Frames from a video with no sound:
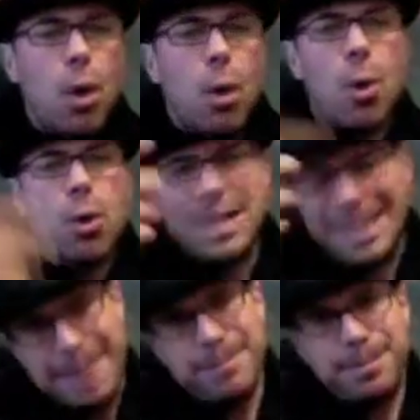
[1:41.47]
Or is
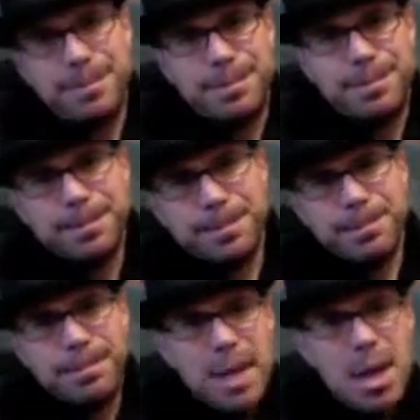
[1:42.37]
it?
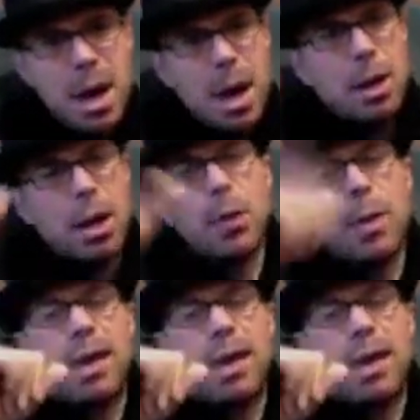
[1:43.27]
Another way